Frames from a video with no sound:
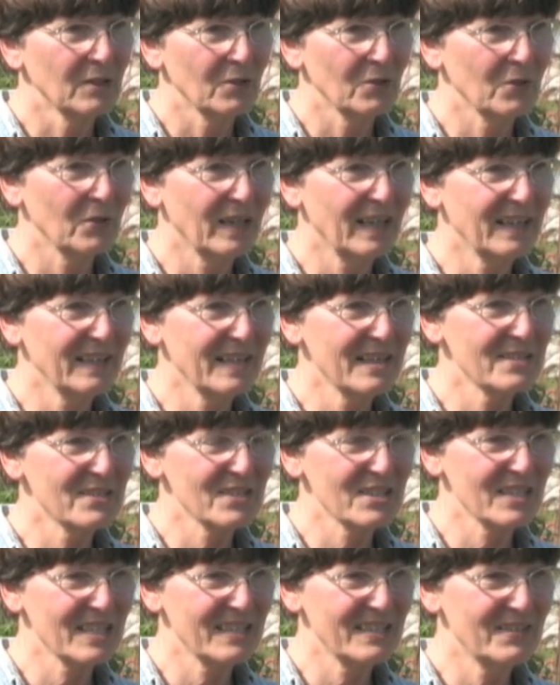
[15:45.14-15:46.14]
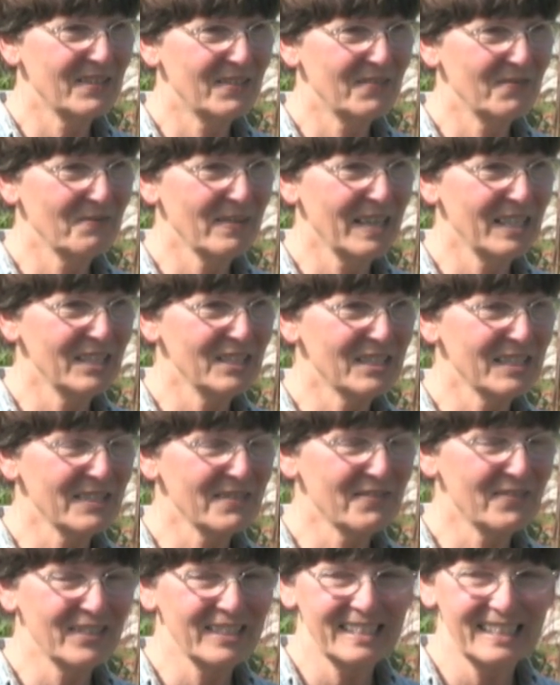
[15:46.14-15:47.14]
Well, managing
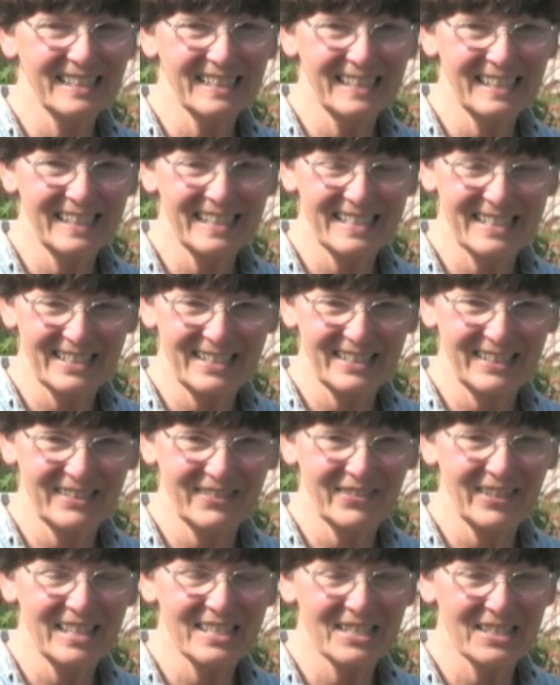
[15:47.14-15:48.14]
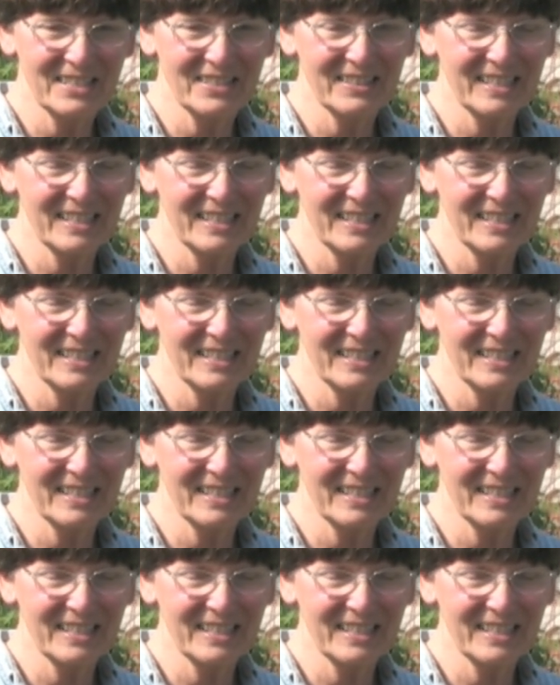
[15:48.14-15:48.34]
fertility is a good question.